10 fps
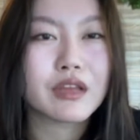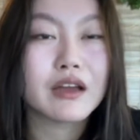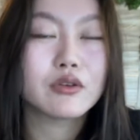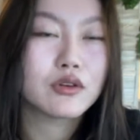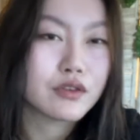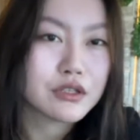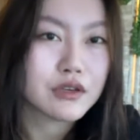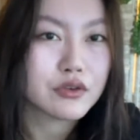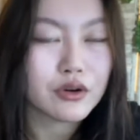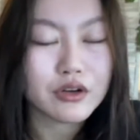at University
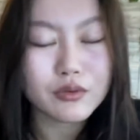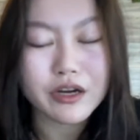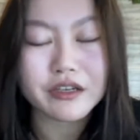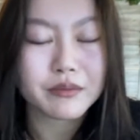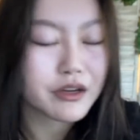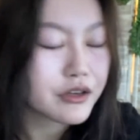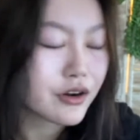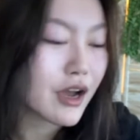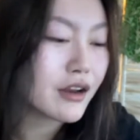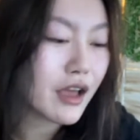of Toronto, where I did my undergrad,